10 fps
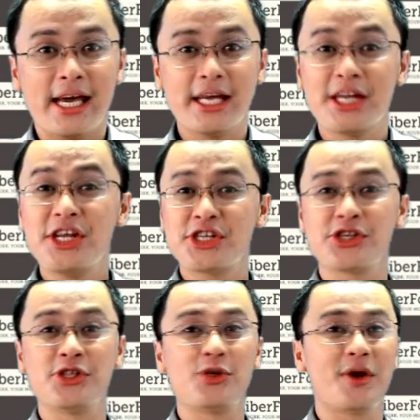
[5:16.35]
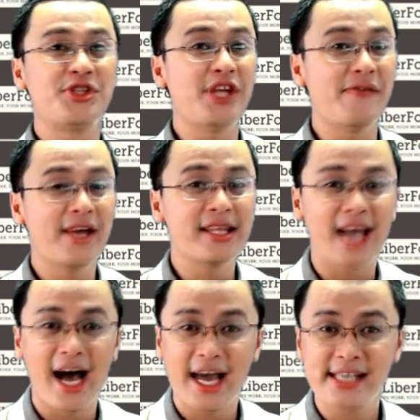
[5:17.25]
in addition to achieving the
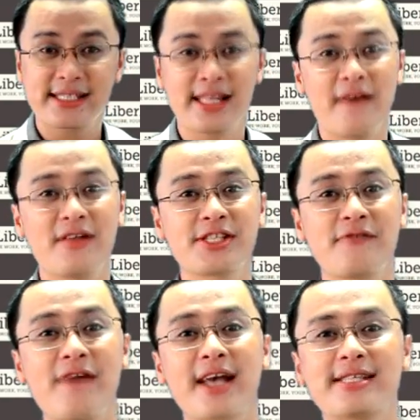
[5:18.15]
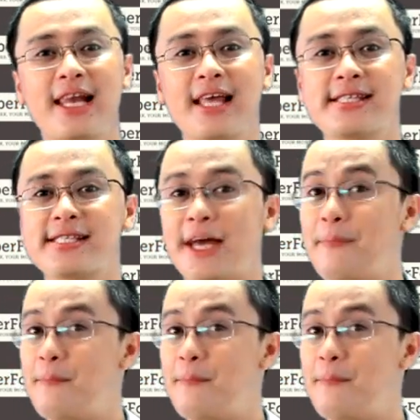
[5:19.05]
highest levels of excellence at